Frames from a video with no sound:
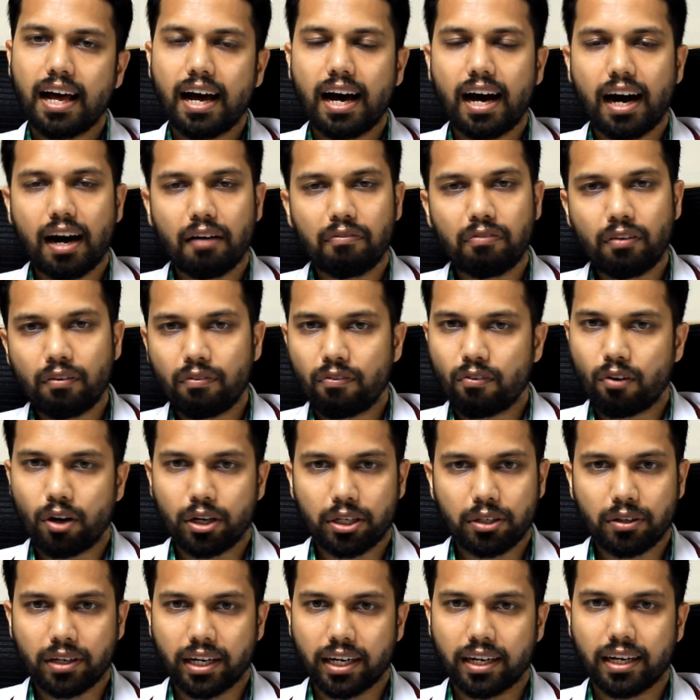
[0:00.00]
half of
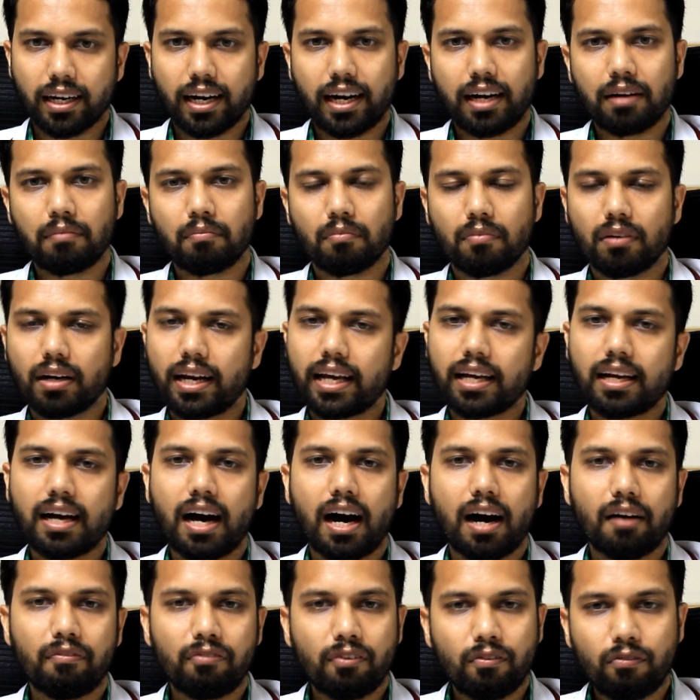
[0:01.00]
what you read, and like
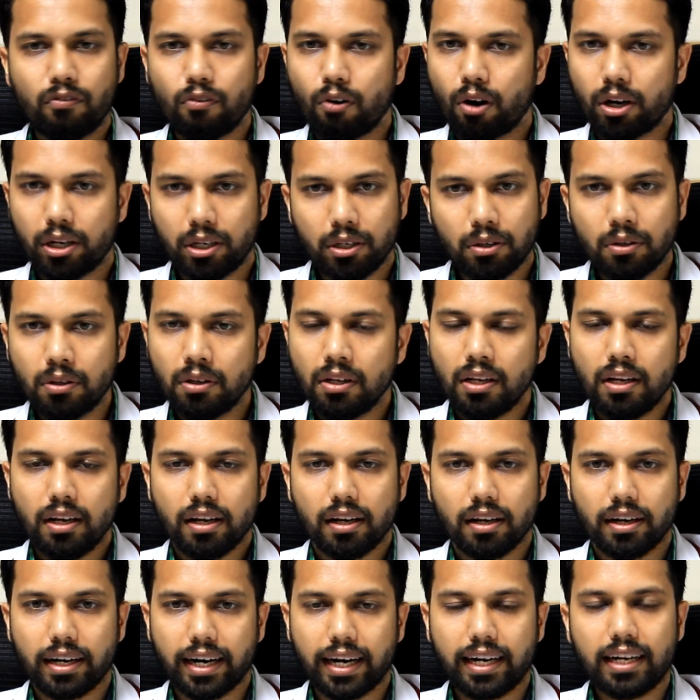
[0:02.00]
half of what you
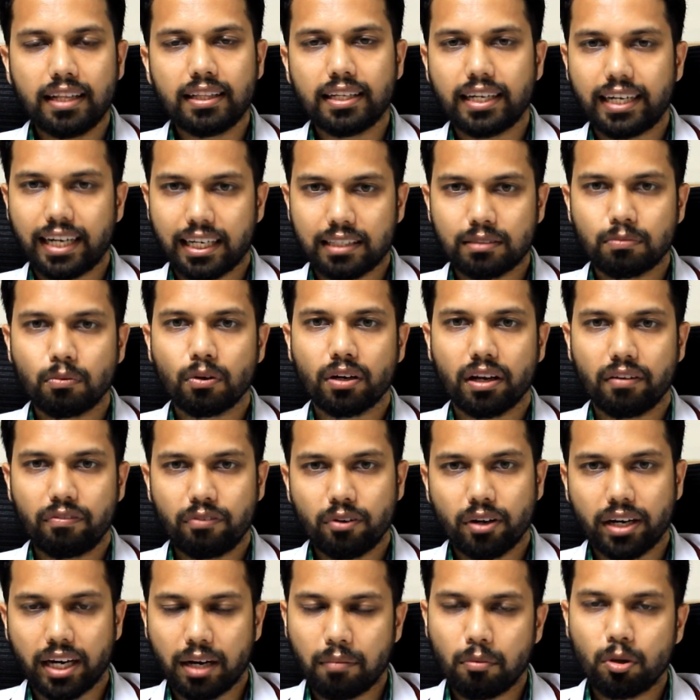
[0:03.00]
read in the textbook, if
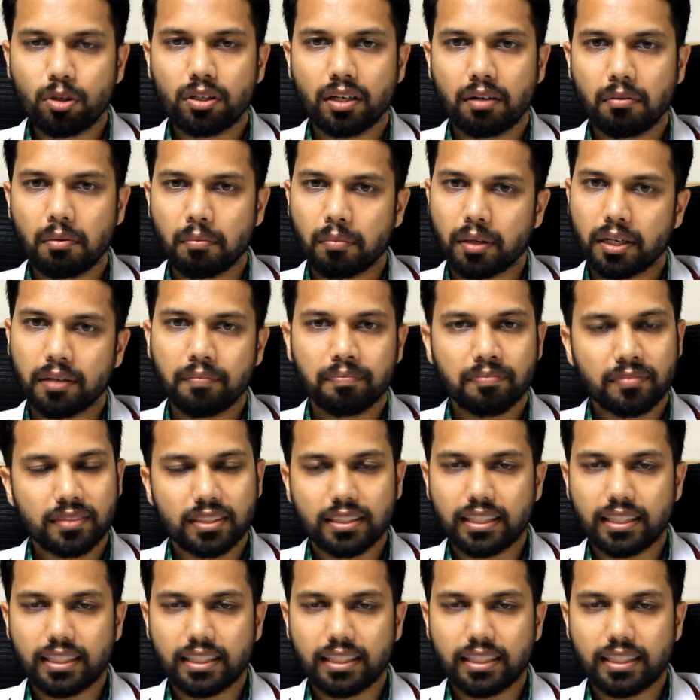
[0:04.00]
you are able to remember,